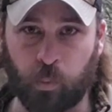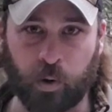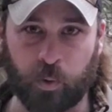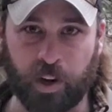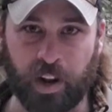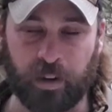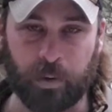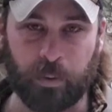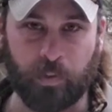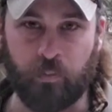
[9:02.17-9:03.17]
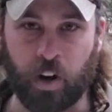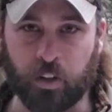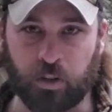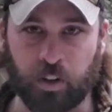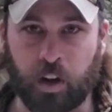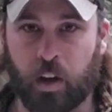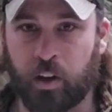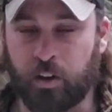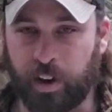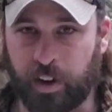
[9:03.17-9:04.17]
the point where you're not going to be able to function.
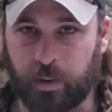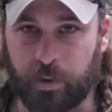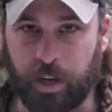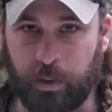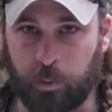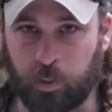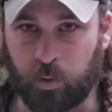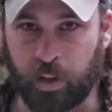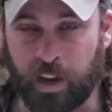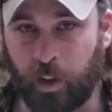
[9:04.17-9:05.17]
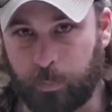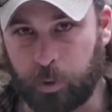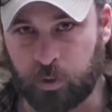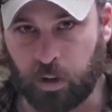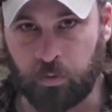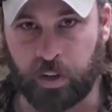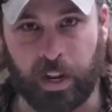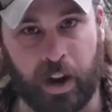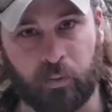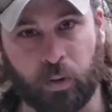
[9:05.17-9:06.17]
You're not going to be able to then help yourself
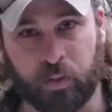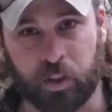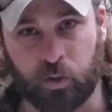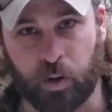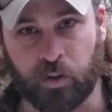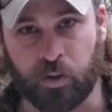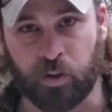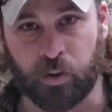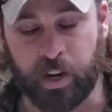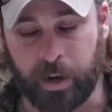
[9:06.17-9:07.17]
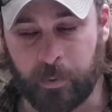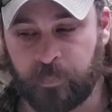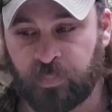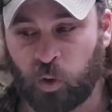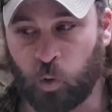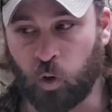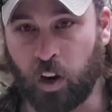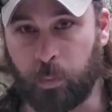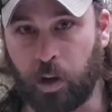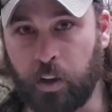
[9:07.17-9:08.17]
get out of whatever situation you're in or
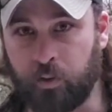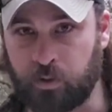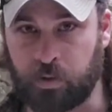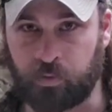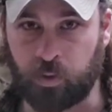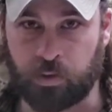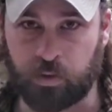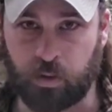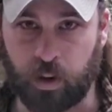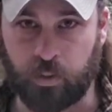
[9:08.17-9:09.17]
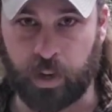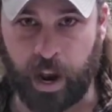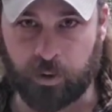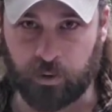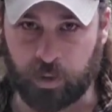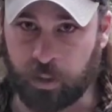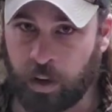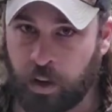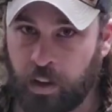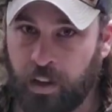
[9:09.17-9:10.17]
help others if there's other casualties.
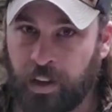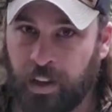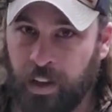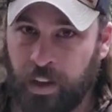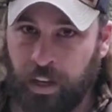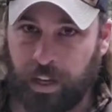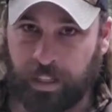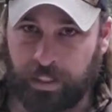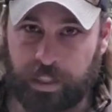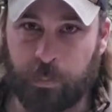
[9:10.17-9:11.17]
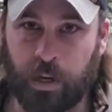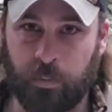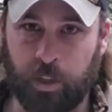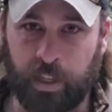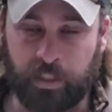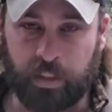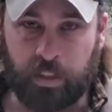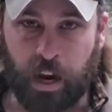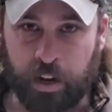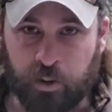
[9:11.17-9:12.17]
At least being able to get
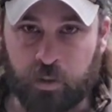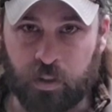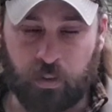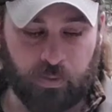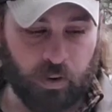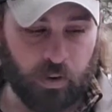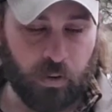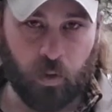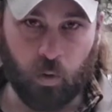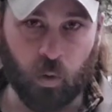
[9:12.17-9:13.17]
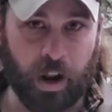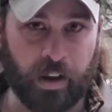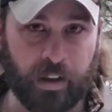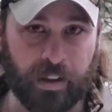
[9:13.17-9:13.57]
this on yourself or